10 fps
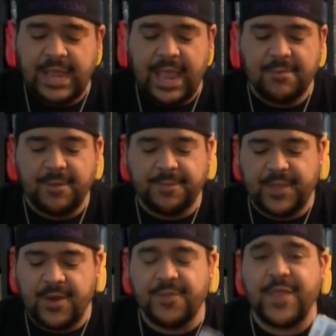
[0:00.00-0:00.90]
A game up
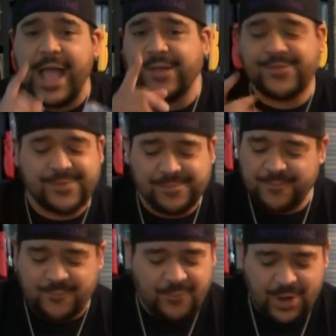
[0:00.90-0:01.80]
there. That's
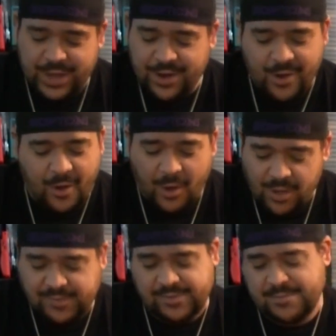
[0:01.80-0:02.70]
fucking
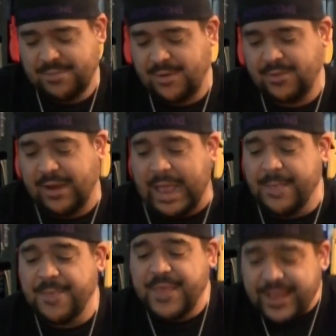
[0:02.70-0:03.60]
awesome, brother.
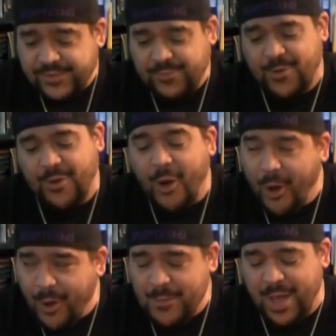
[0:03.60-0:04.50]
And this one,
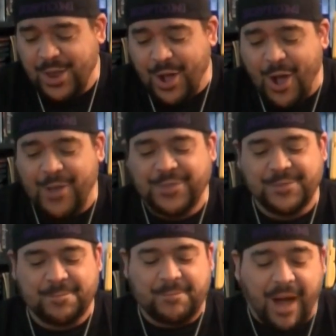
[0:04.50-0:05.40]
oh my god,
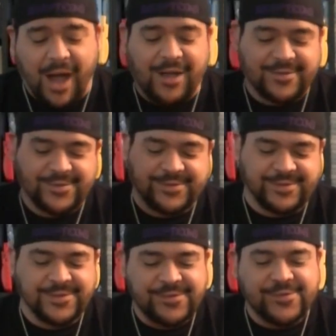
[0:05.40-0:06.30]
the box
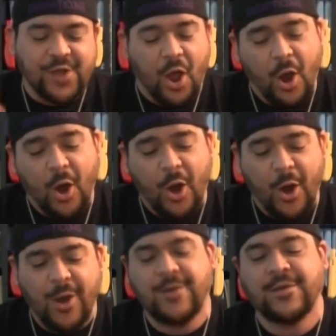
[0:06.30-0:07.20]
looks
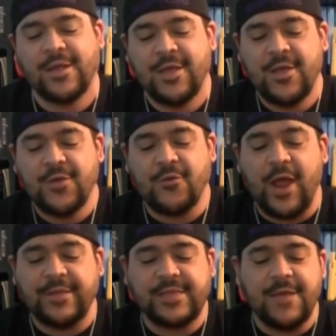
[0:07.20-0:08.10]
insane!
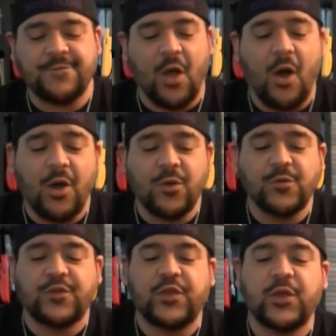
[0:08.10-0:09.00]
Grand Theft
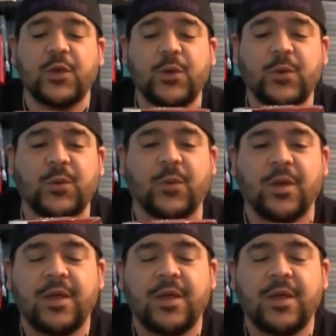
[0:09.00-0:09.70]
Auto two.